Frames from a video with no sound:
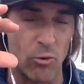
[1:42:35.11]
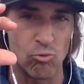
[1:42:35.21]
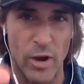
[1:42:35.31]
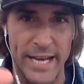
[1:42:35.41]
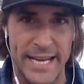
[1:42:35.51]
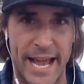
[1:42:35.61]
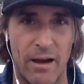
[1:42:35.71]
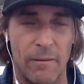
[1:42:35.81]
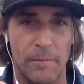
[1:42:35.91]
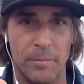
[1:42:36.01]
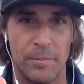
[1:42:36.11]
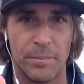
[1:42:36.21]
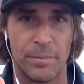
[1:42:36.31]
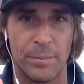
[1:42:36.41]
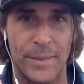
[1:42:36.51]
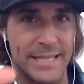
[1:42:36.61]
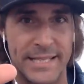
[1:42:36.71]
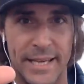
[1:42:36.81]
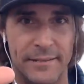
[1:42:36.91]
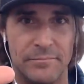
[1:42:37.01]
right now. That's
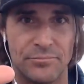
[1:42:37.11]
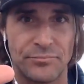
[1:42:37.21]
it.